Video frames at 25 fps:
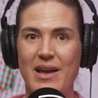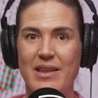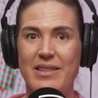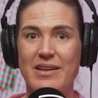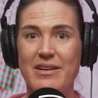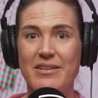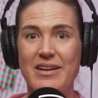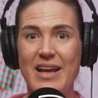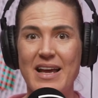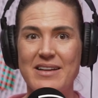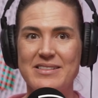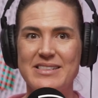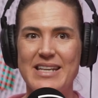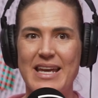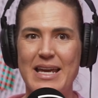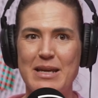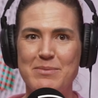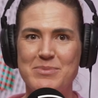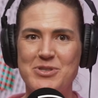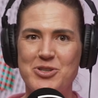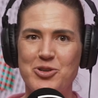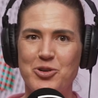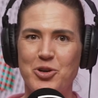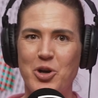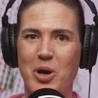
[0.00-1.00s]
there are now
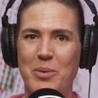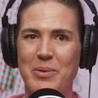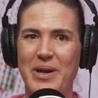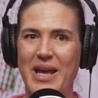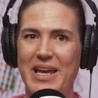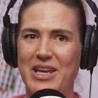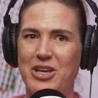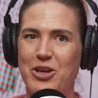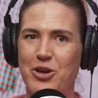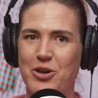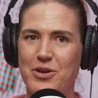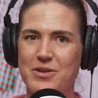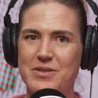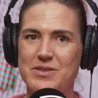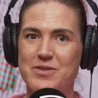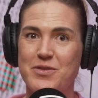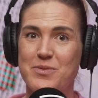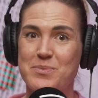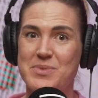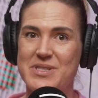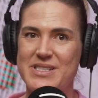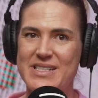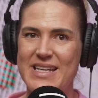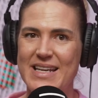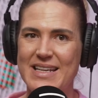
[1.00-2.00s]
teams to accommodate girls
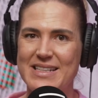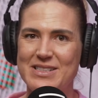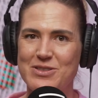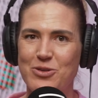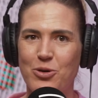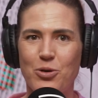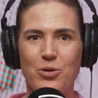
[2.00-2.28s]
from 6